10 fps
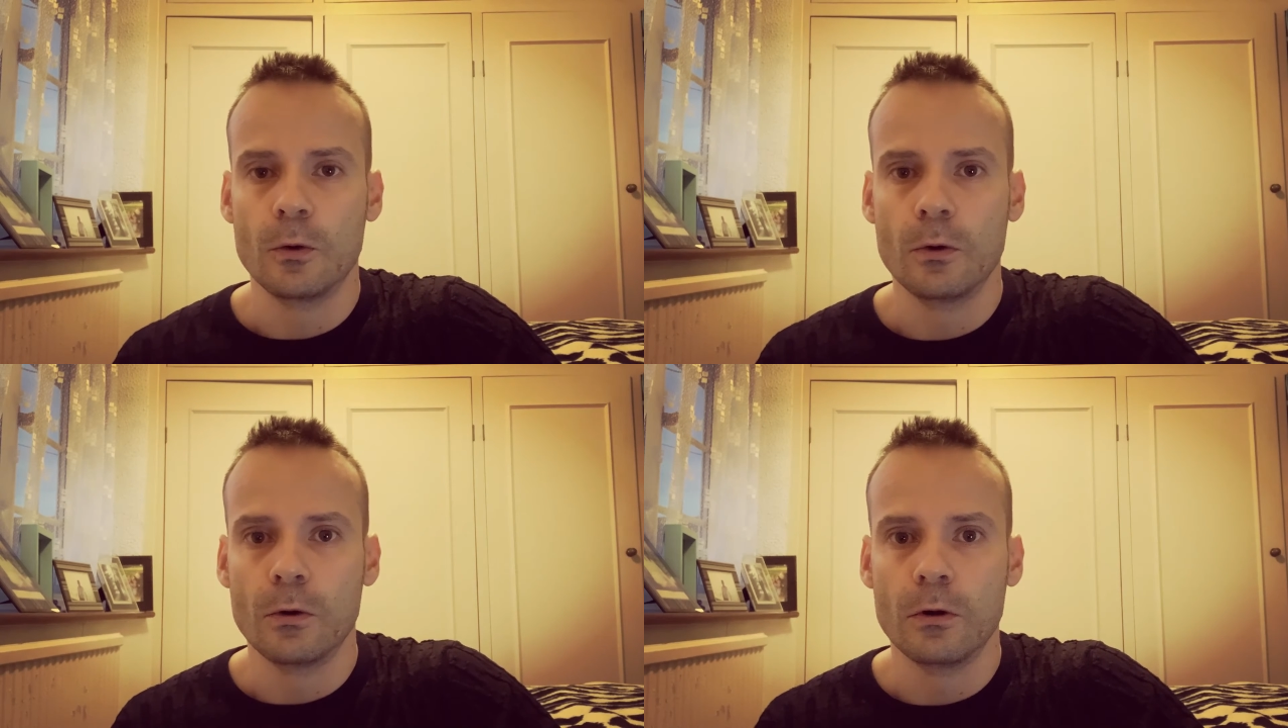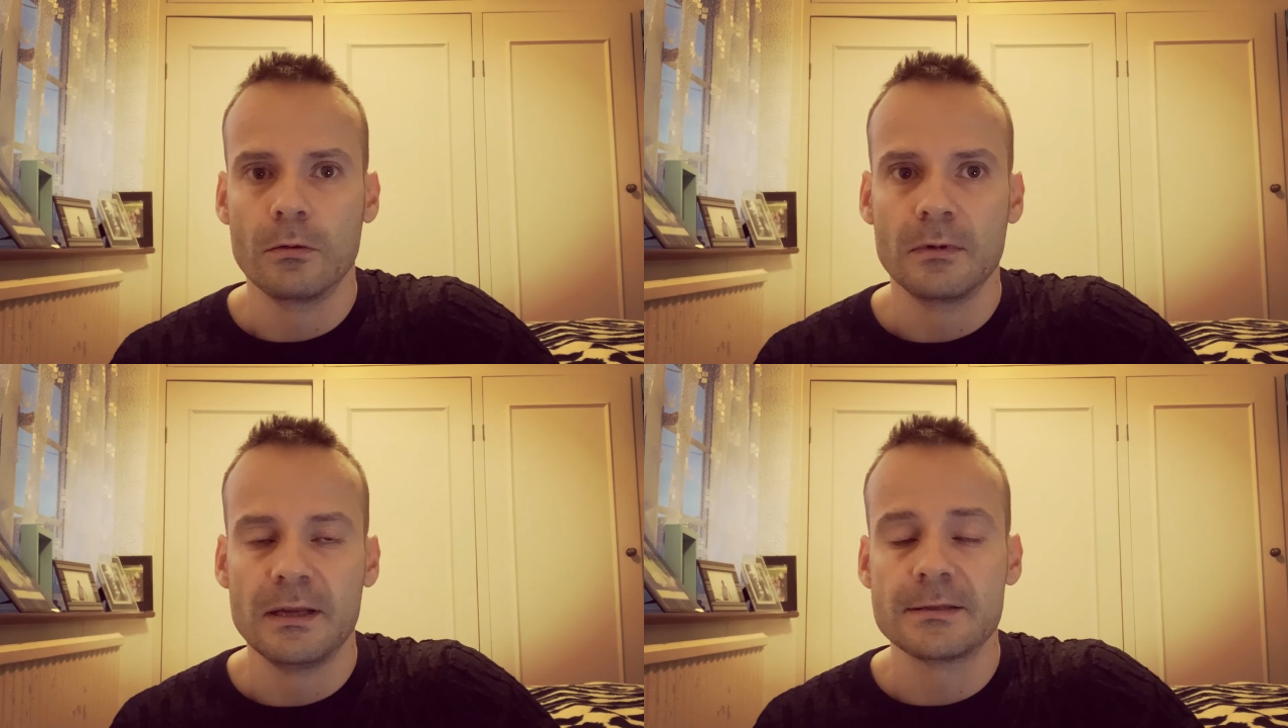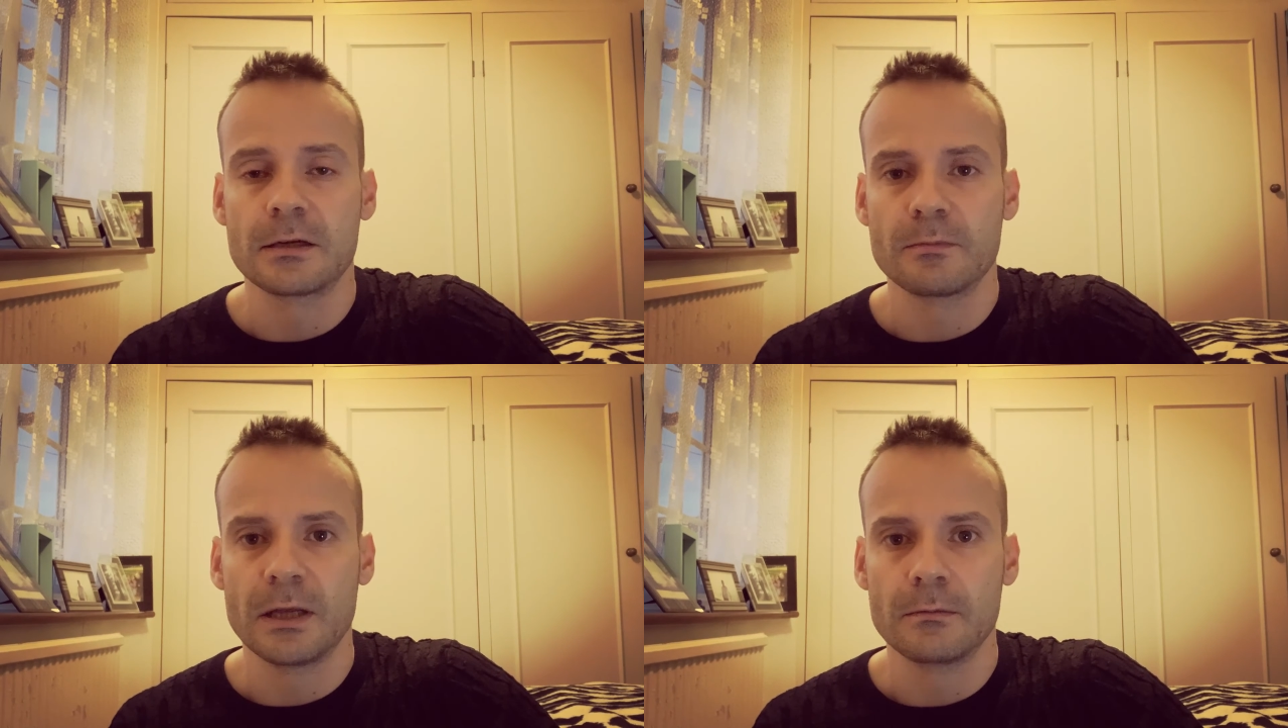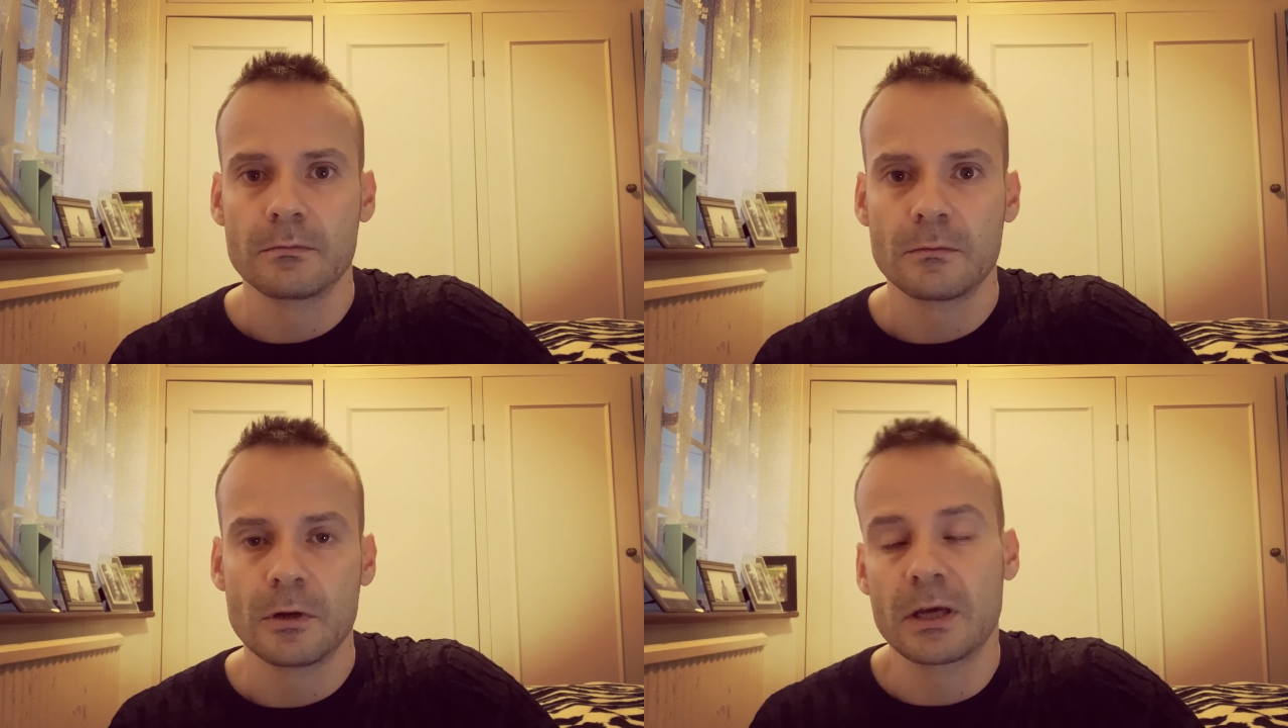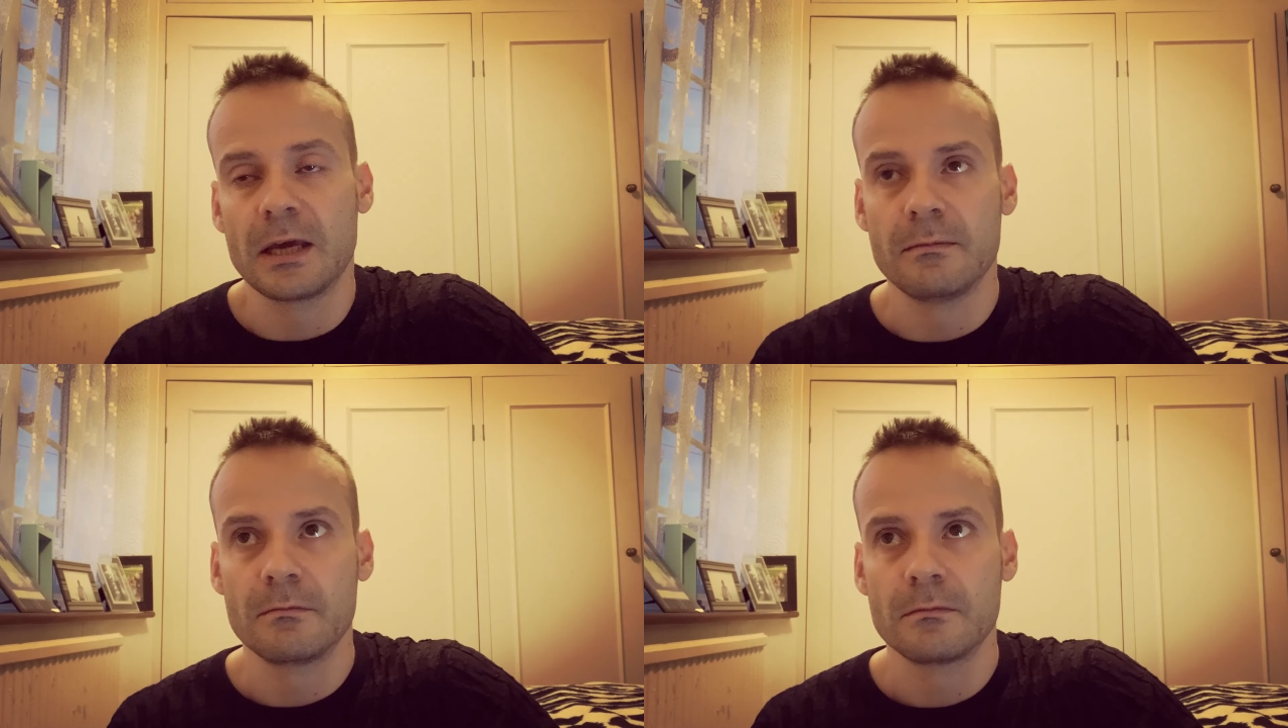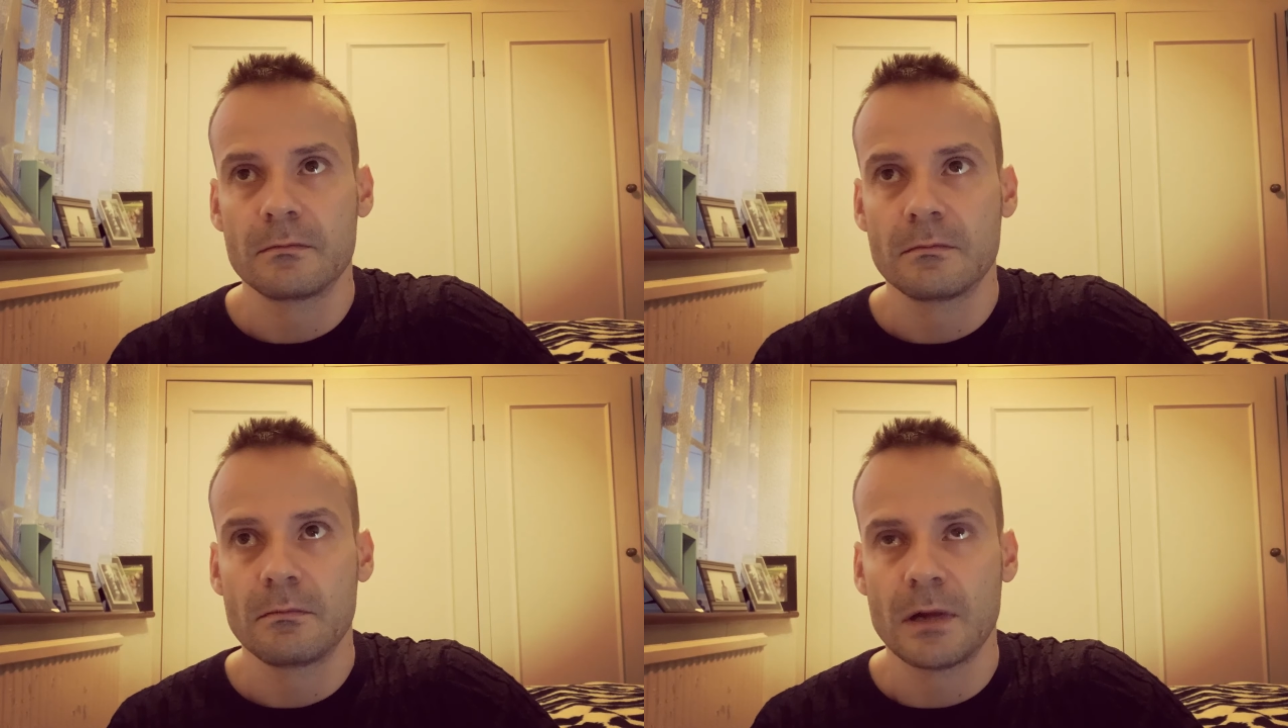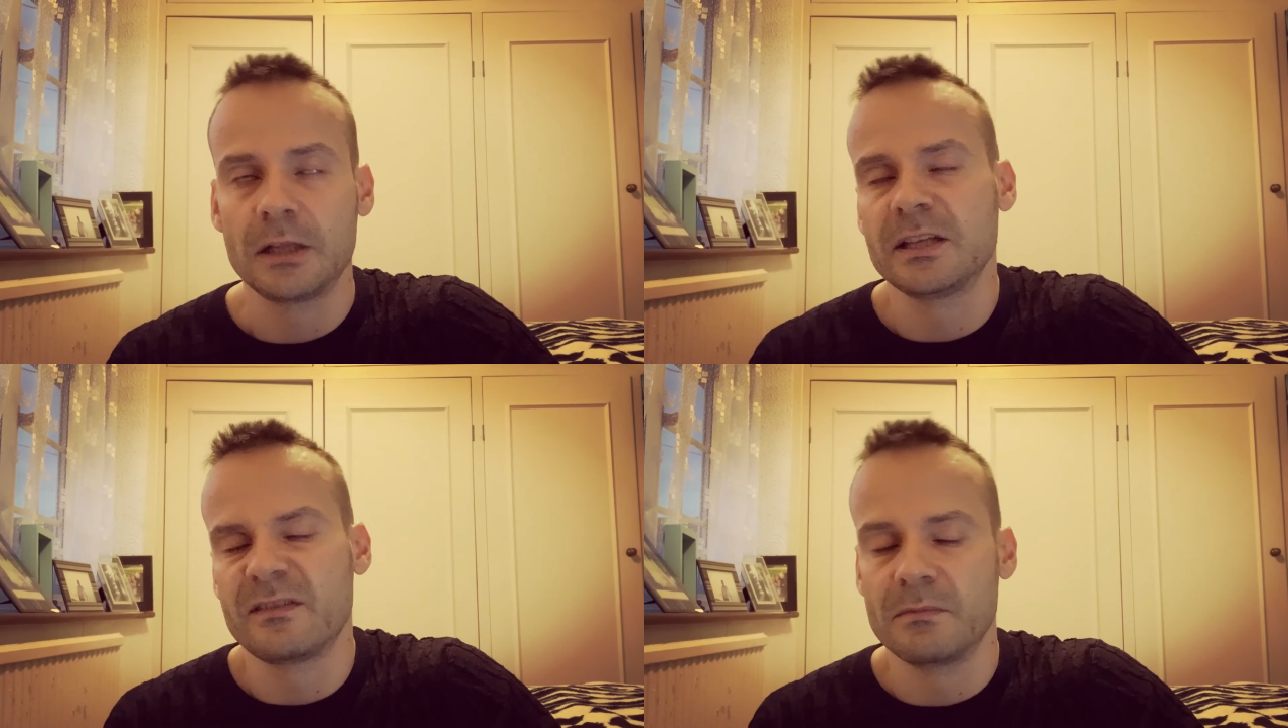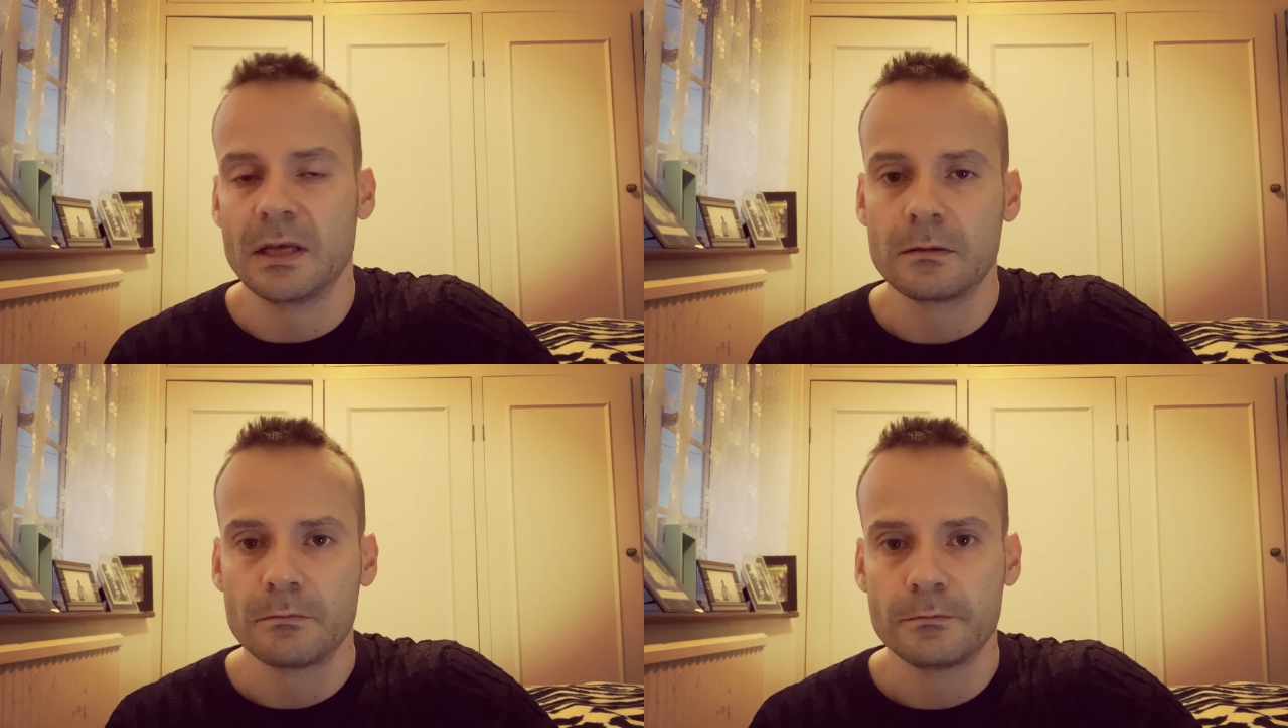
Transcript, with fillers: or Lizard Man. Okay, I'll give him that.